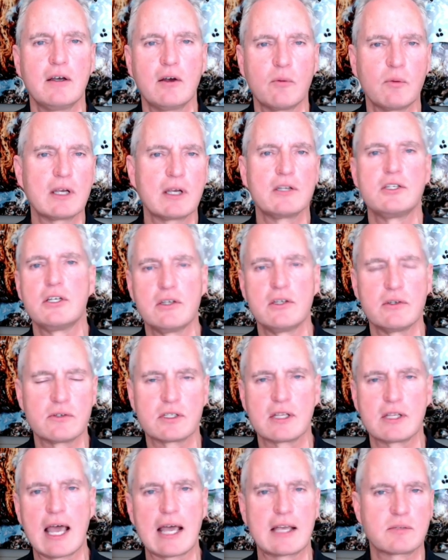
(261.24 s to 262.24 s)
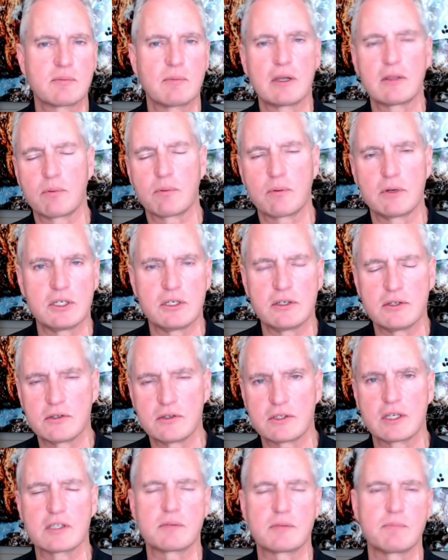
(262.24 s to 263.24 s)
You know, what did you use last month? What did you
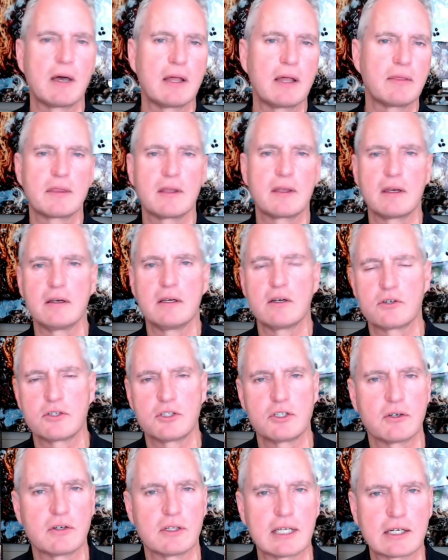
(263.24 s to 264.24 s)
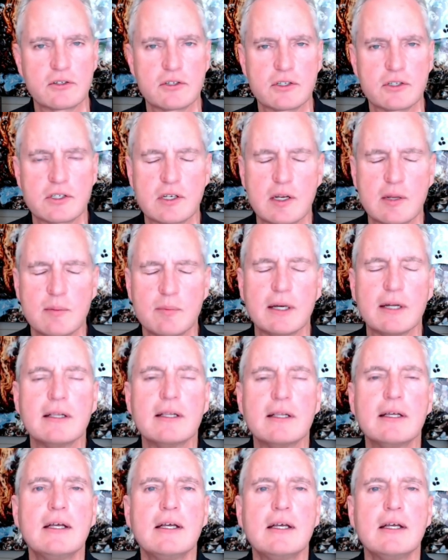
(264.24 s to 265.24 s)
use this month? And here's your electricity
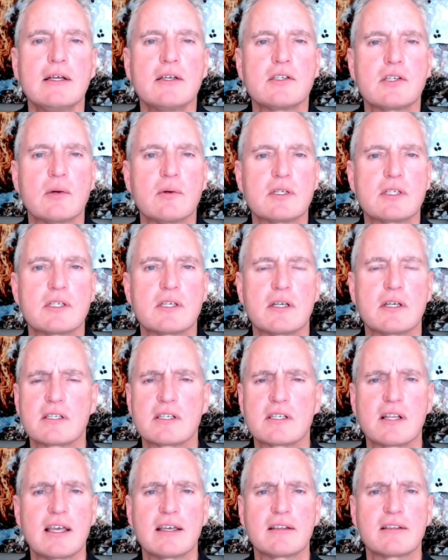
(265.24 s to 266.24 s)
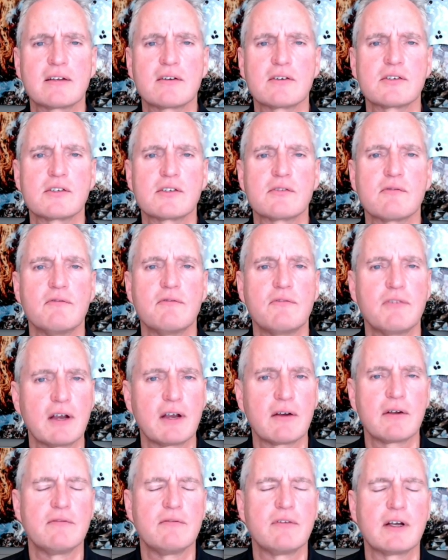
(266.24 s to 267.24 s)
bill. So it's it's like there's
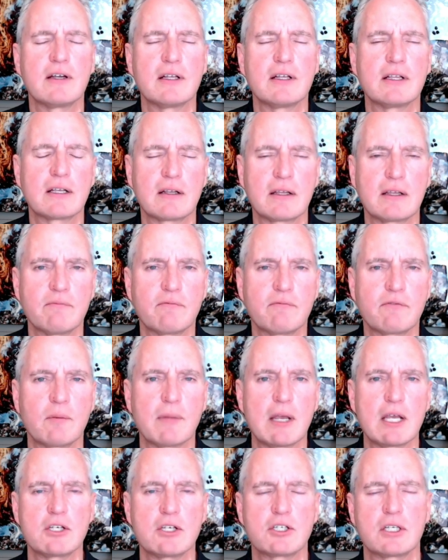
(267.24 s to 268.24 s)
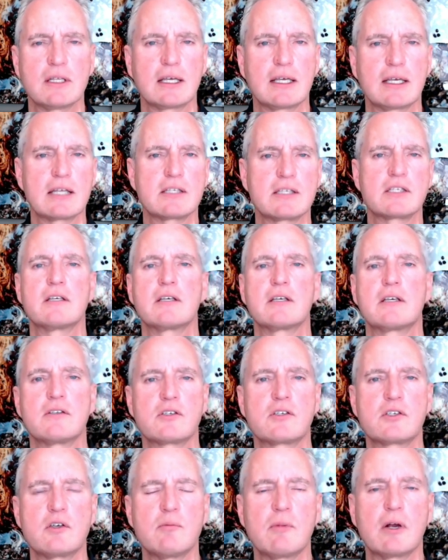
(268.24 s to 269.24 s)
very very little information that gets to the
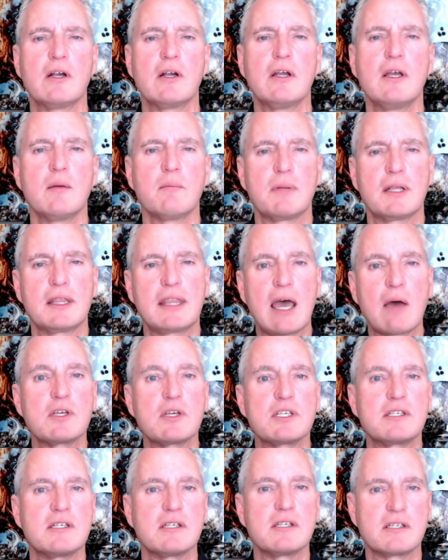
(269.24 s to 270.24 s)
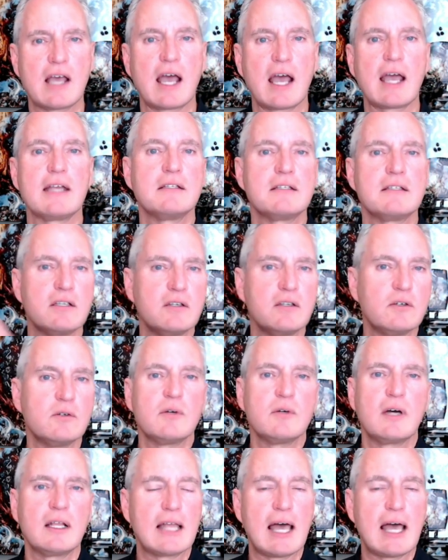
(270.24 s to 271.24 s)
consumer. But that was designed
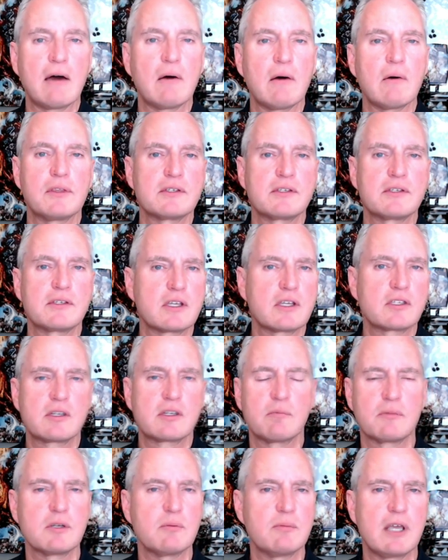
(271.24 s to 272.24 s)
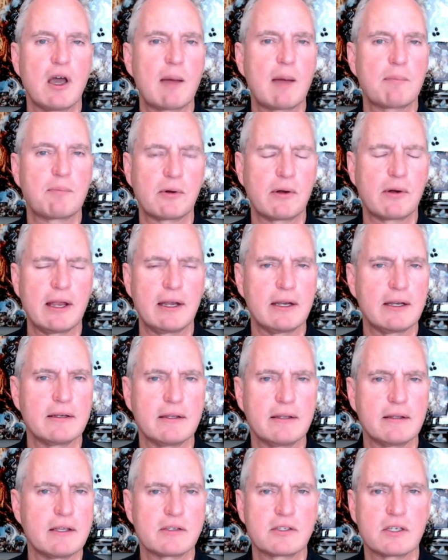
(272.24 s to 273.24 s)
to allow the system to be
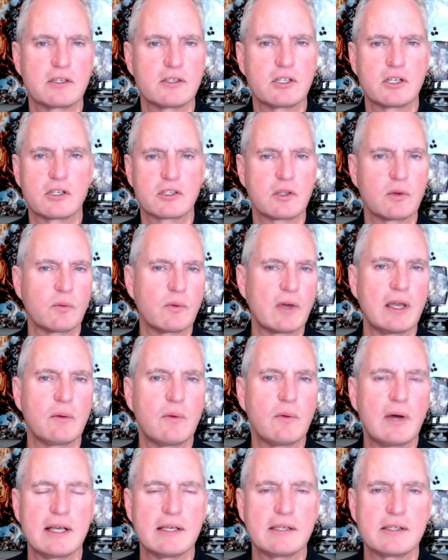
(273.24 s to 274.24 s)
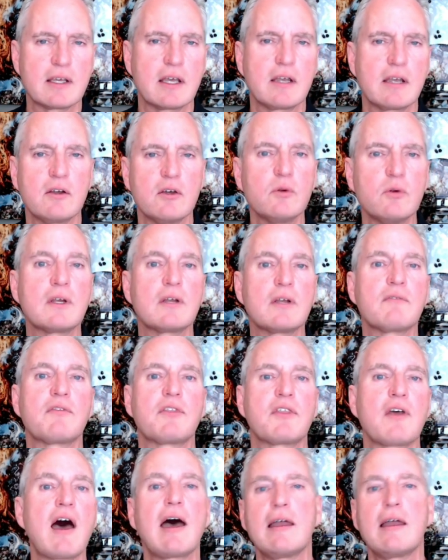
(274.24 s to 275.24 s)
operated. This is just the way it was. And who would
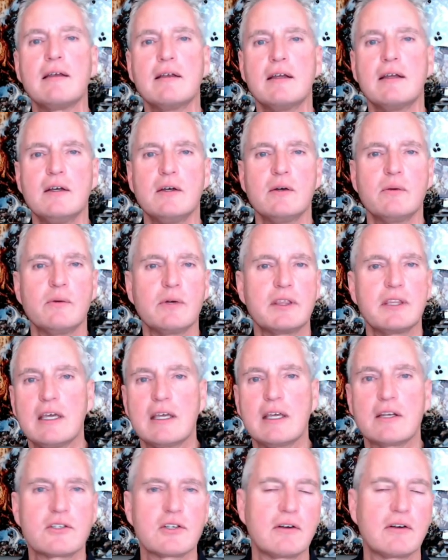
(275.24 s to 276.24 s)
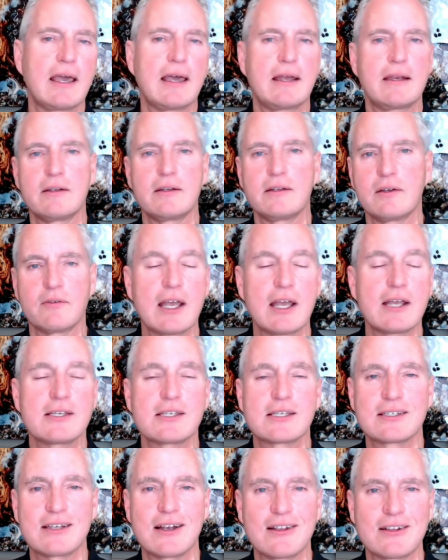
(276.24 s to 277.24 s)
have thought? with the internet and
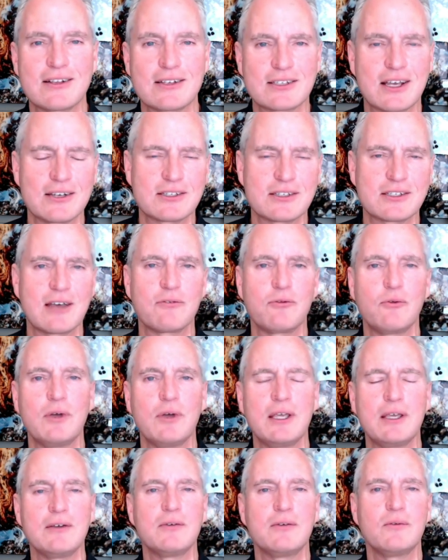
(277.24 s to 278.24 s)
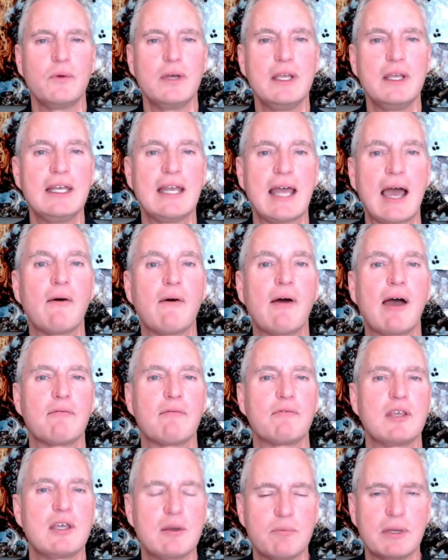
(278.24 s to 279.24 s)
devices and all this kind of stuff, we we now
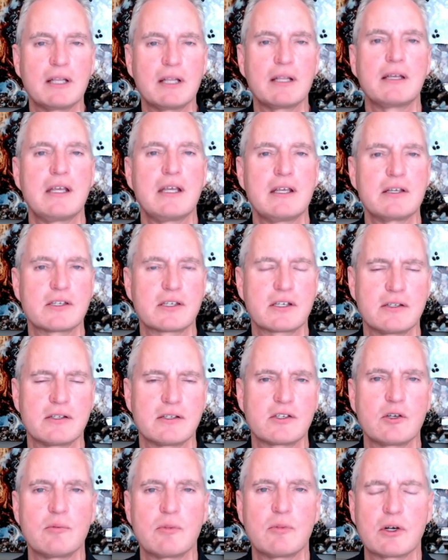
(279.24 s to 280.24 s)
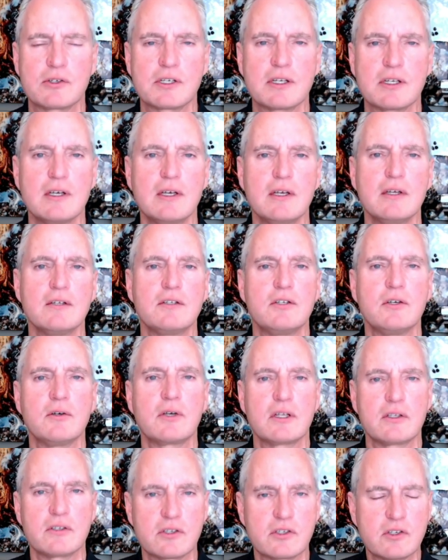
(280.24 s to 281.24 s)
have the ability as consumers
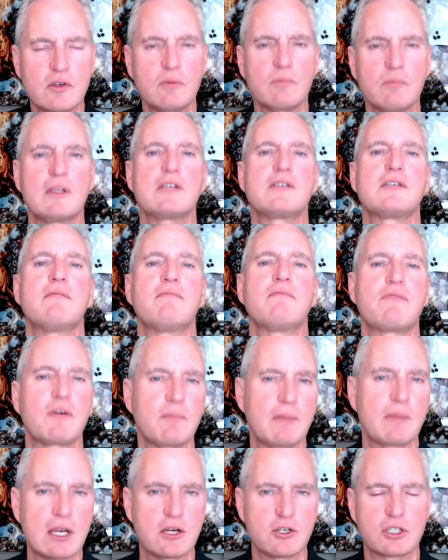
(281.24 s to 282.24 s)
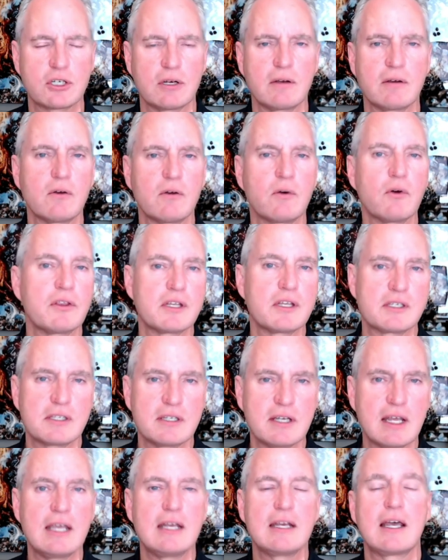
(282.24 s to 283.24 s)
to consume this information or
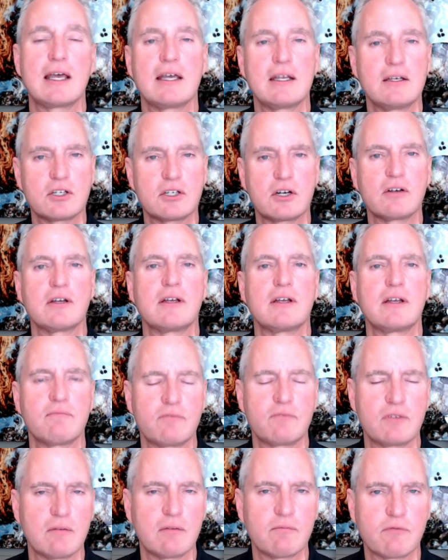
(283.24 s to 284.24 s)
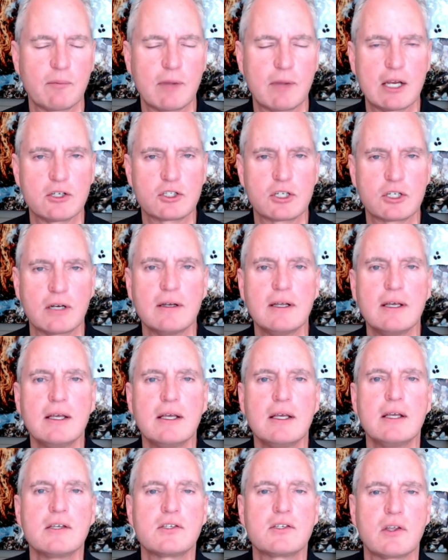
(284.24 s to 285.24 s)
this data and turn it into information.
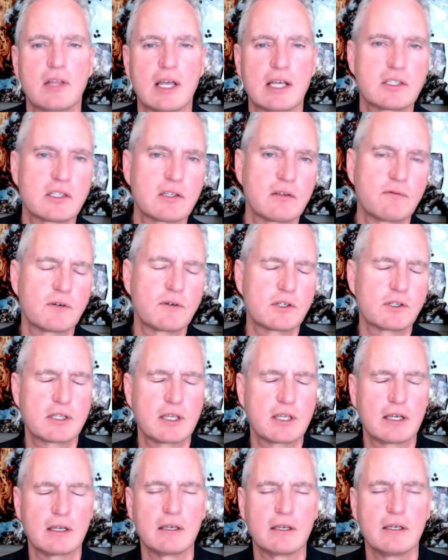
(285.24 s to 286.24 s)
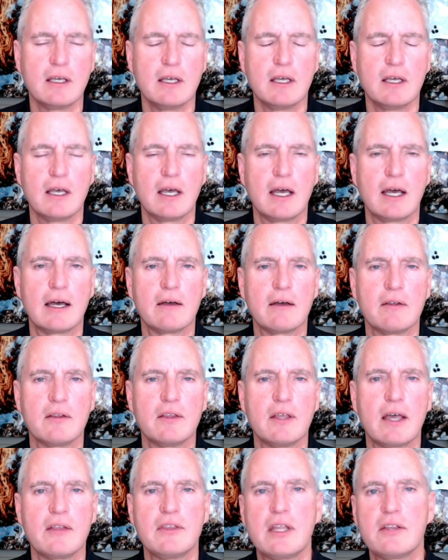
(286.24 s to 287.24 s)
So that's the first thing. Uh,
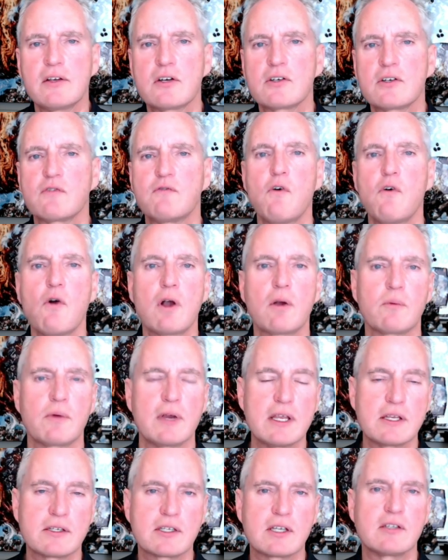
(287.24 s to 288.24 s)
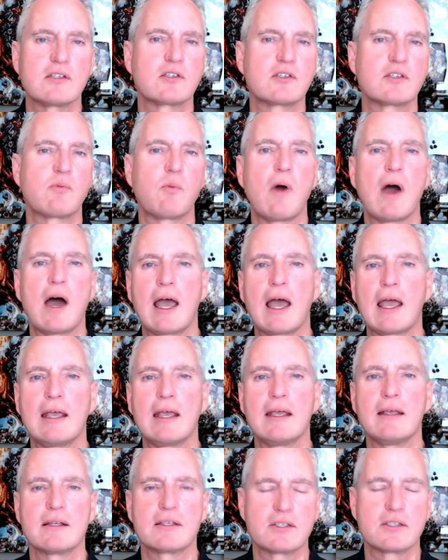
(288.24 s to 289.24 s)
and then there's four reasons
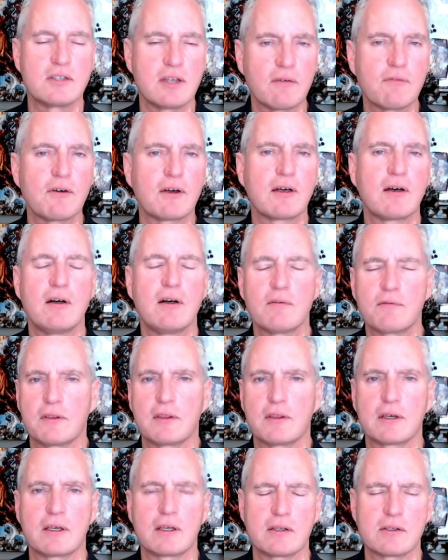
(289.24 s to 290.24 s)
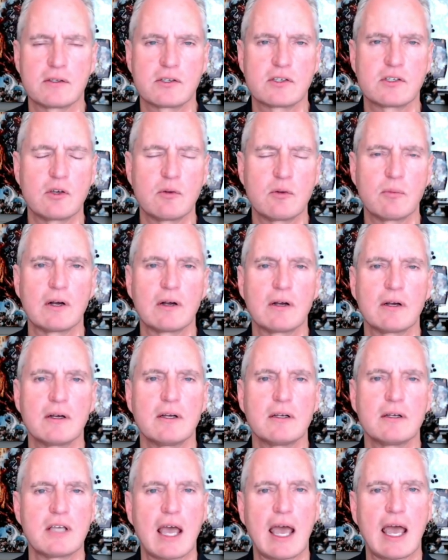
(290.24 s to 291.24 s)
why it's difficult for the
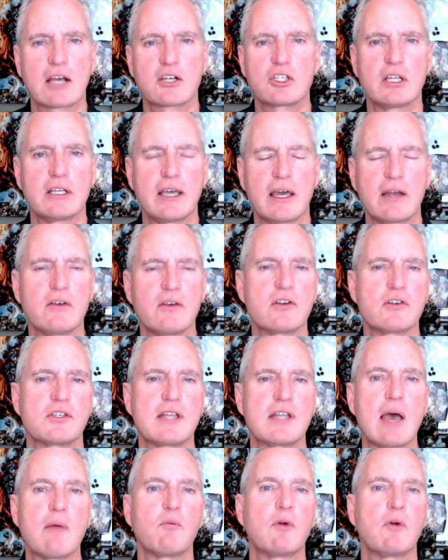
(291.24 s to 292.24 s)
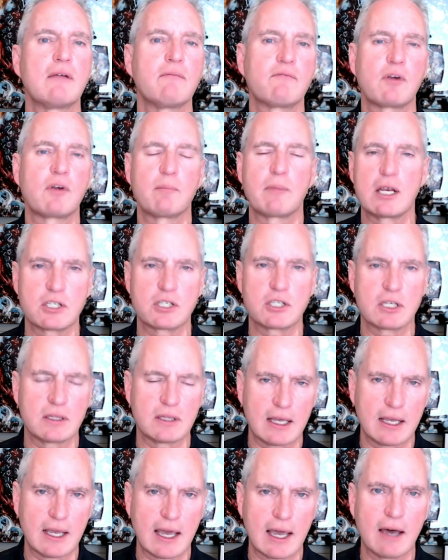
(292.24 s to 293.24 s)
consumer to actually understand what
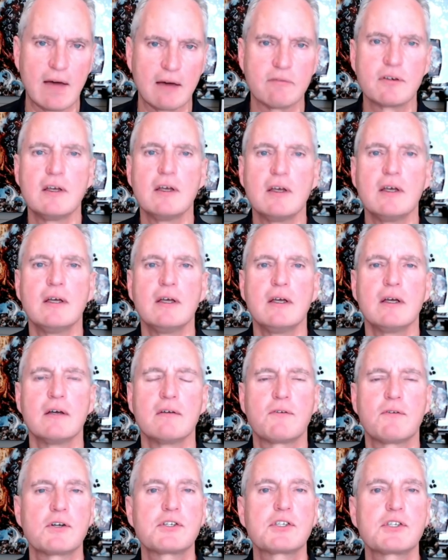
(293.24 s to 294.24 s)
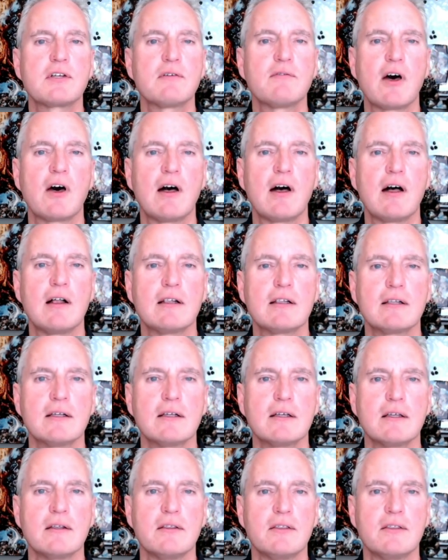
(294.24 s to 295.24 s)
information they have. First of
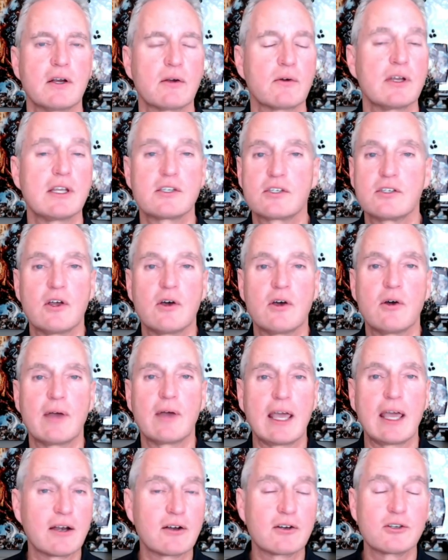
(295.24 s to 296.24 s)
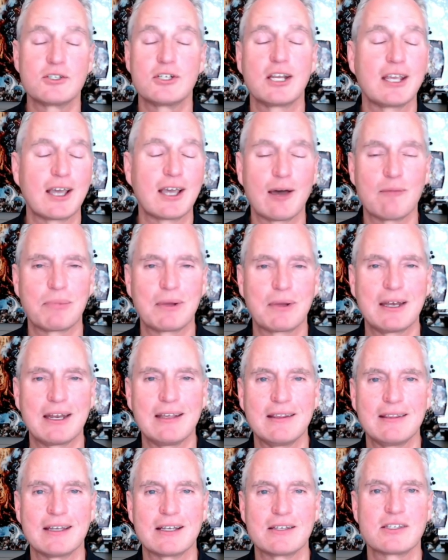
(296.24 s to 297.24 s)
all, there is no energy
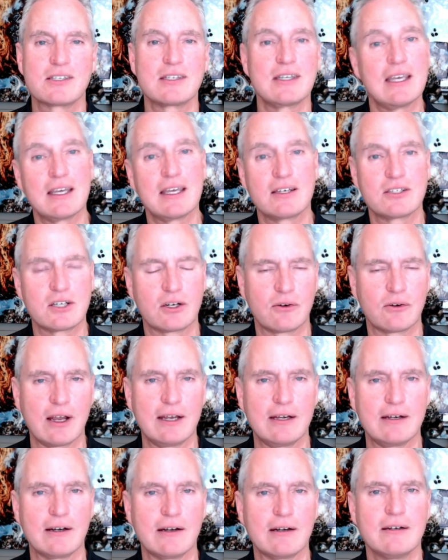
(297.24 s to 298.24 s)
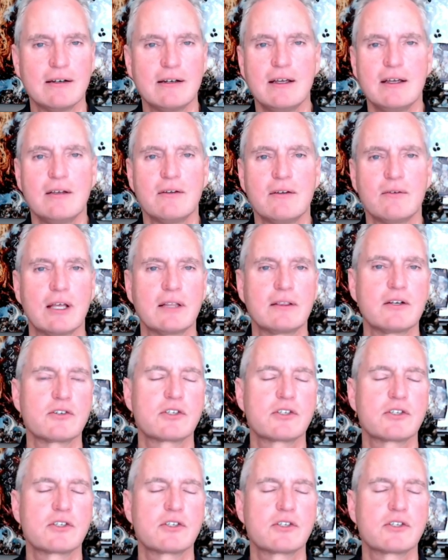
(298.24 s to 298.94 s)
company that's the integrator, right?